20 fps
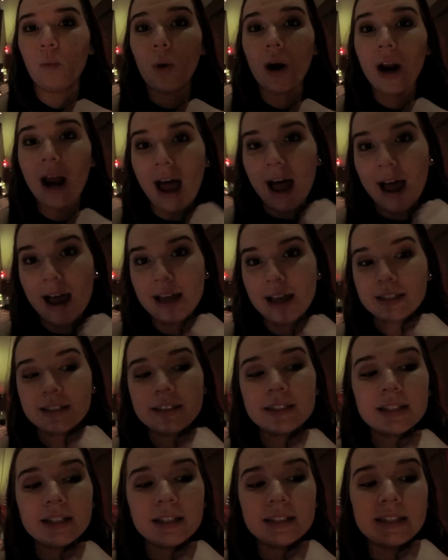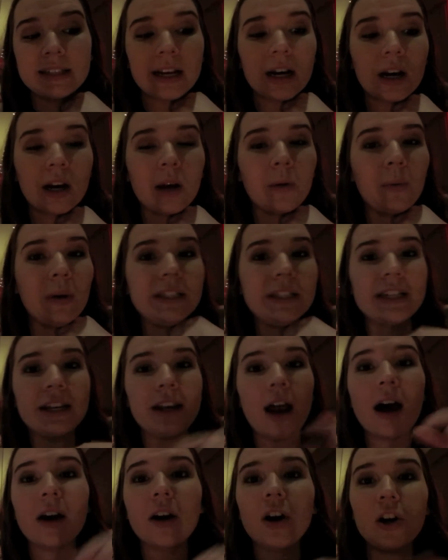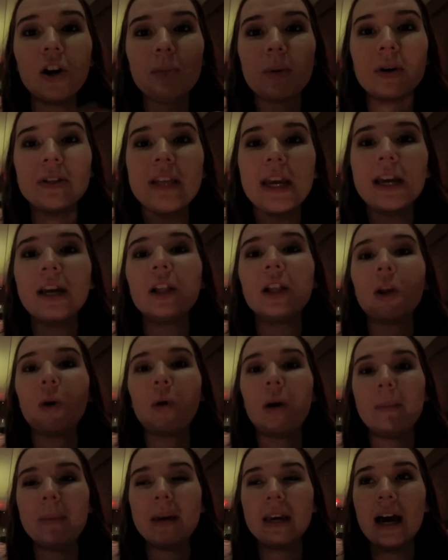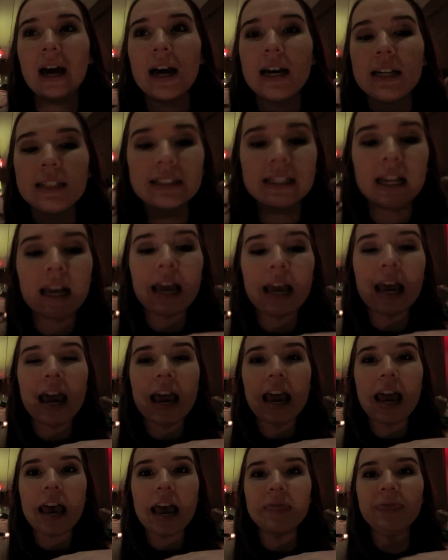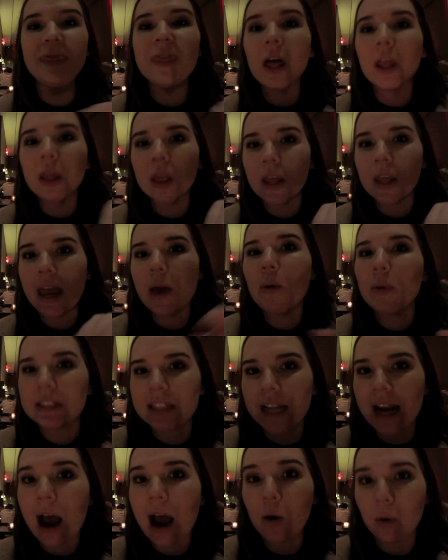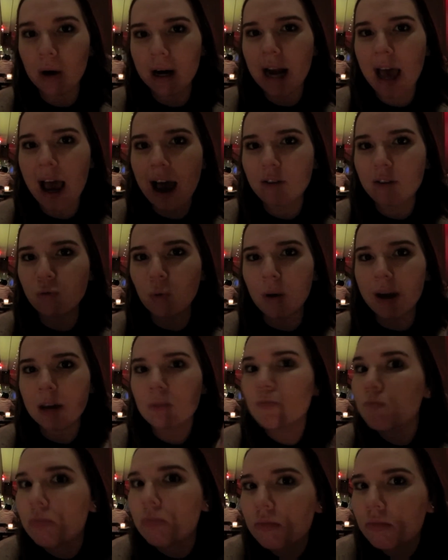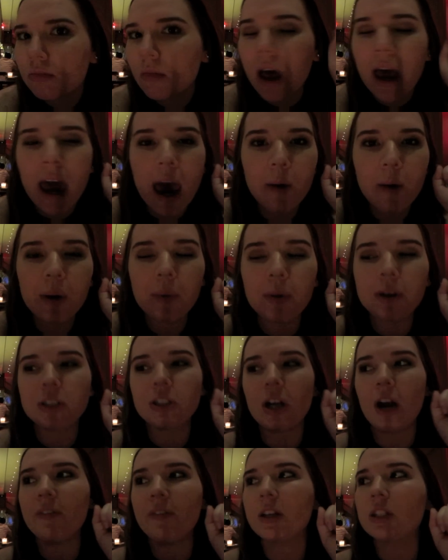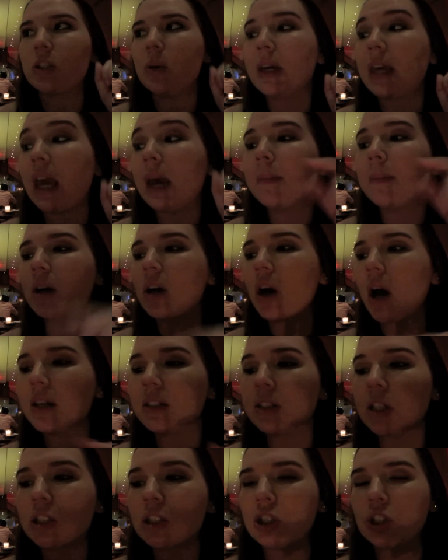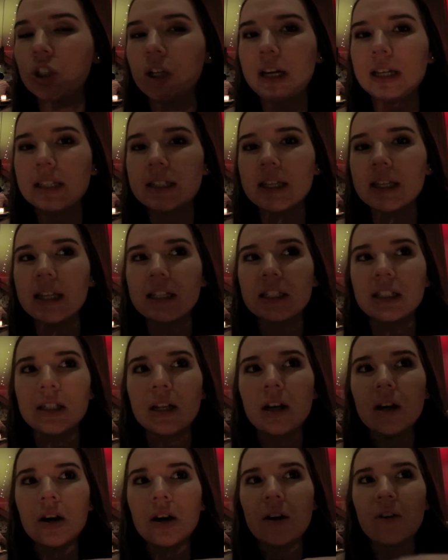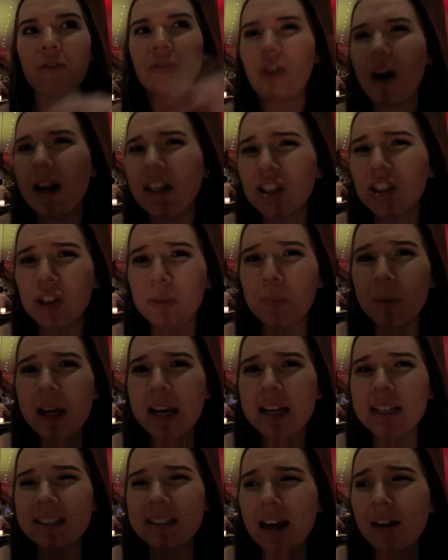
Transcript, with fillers: We're we at dinner, and did not go to Bottega Louie because the, it was an hour and a half And we were starving. So we came across the street to this French place.